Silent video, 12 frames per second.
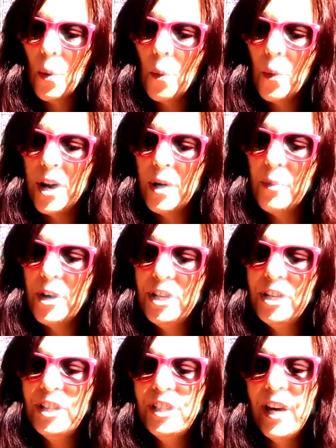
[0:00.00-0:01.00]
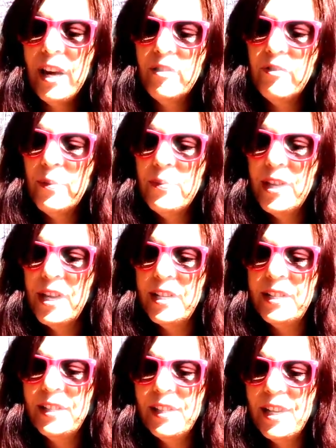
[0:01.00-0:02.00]
What I want you to take from
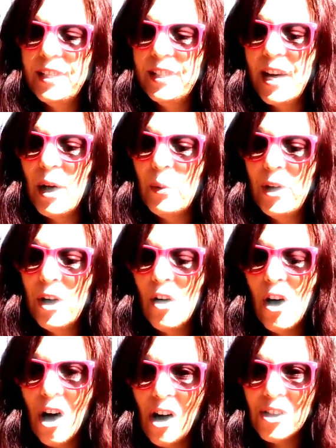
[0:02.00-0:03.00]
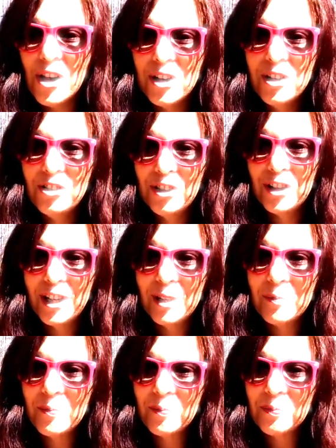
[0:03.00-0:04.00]
this is that we are all on a journey.